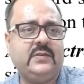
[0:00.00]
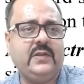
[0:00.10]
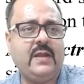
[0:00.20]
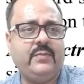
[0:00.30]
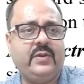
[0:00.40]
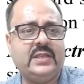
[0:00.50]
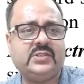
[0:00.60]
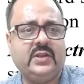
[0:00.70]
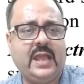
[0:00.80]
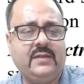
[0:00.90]
You have a nest
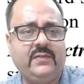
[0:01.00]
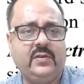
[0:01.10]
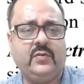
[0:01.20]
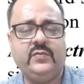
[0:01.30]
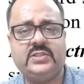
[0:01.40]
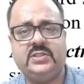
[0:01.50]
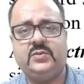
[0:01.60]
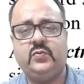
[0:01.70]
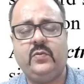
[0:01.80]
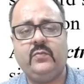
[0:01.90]
and anvil on which the
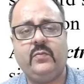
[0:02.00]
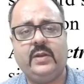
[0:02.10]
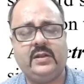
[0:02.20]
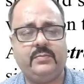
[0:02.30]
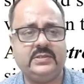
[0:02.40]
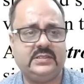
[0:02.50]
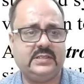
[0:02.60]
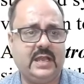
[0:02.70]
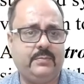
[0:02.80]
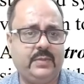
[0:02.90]
two metal pieces
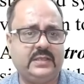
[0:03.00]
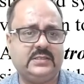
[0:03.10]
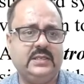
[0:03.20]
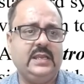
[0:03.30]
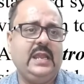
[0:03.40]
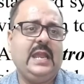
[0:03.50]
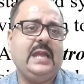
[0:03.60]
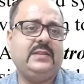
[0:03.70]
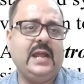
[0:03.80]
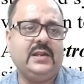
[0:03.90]
are placed,
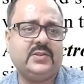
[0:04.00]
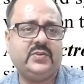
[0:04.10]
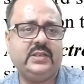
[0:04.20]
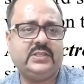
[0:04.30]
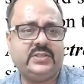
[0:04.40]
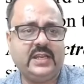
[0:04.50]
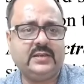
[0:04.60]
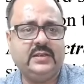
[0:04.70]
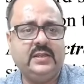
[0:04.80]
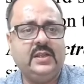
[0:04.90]
and the ultrasonic
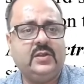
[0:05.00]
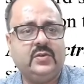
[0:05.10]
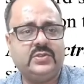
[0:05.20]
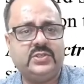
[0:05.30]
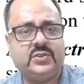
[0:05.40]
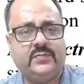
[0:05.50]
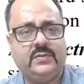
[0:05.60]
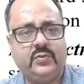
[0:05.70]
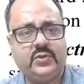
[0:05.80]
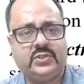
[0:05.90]
stack consists of the
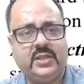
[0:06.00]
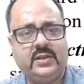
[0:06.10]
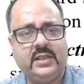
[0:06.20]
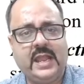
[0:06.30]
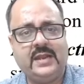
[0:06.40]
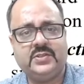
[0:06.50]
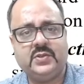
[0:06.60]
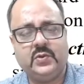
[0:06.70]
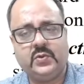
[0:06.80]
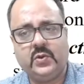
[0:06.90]
booster and the
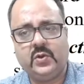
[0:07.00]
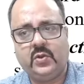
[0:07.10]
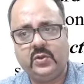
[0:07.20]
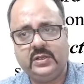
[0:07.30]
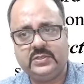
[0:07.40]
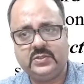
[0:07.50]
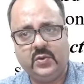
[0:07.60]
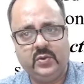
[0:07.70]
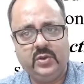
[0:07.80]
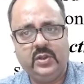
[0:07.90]
sonotrode, that is
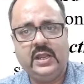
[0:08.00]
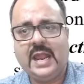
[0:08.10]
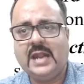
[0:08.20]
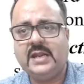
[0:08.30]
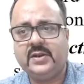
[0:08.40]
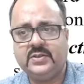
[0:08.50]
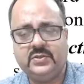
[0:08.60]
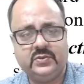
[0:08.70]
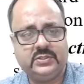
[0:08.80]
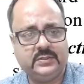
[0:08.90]
horn, and the
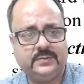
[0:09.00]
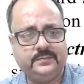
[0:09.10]
transducers.